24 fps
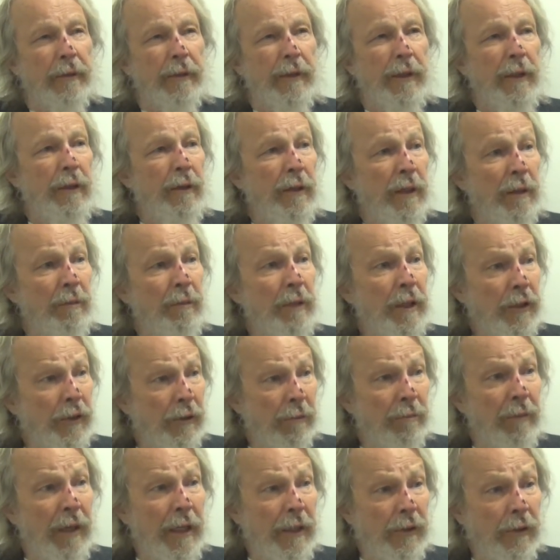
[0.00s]
You know, in a
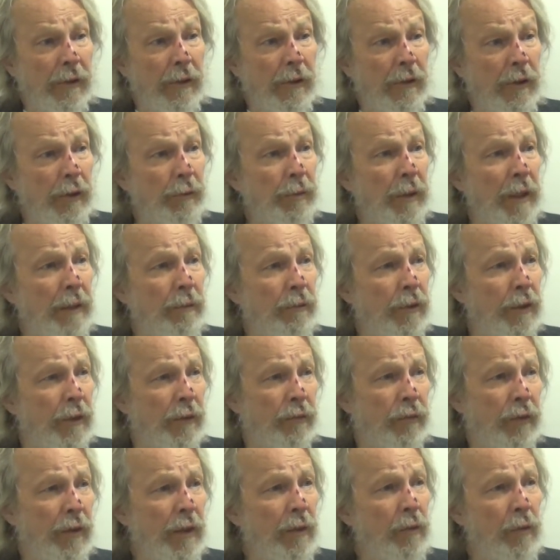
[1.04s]
major, major newspaper
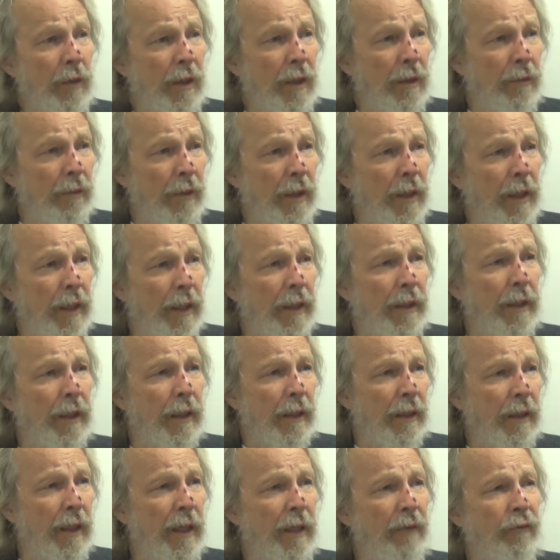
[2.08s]
that's very well
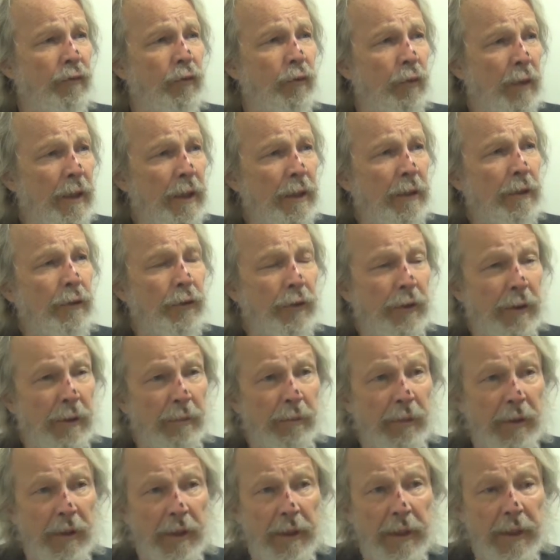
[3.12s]
read, left readers to
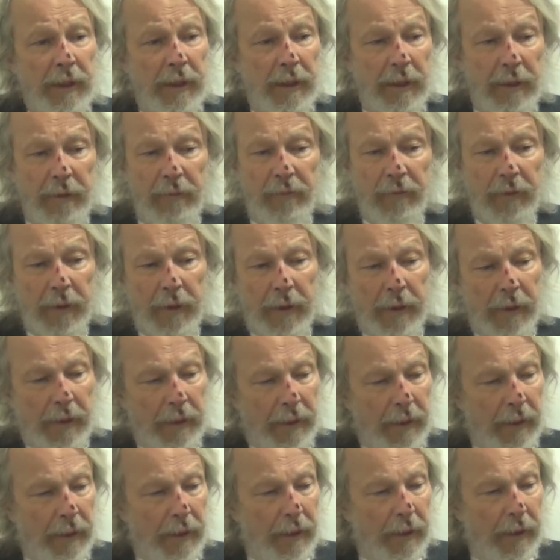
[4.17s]
believe
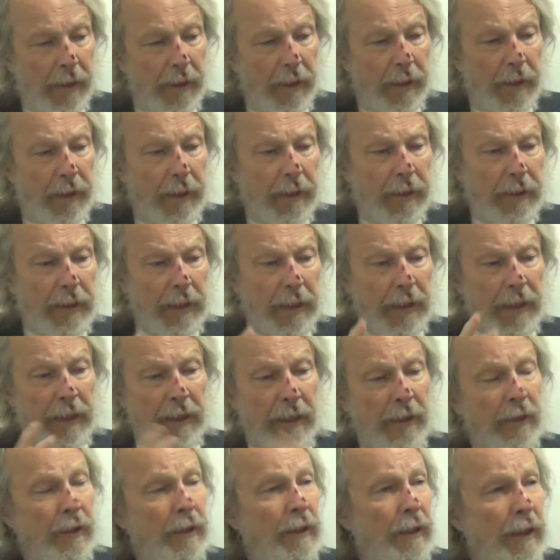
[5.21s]
that
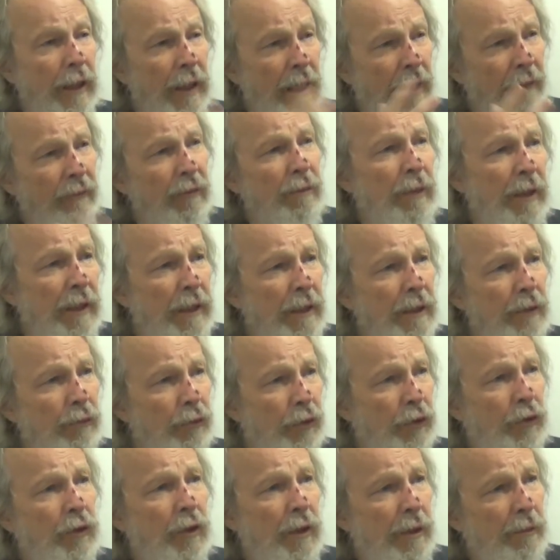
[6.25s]
in, that everybody that
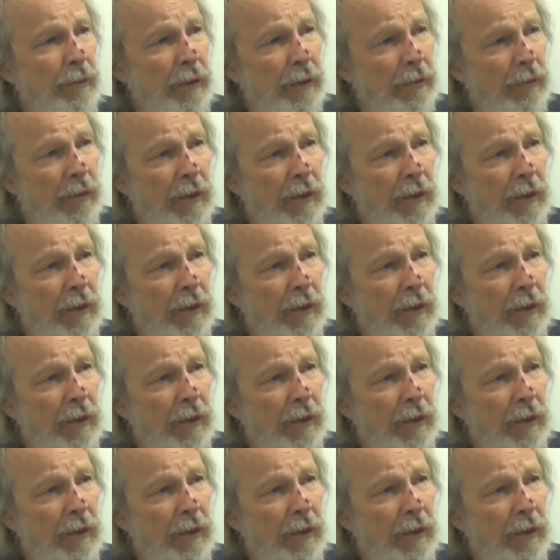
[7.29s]
was going to be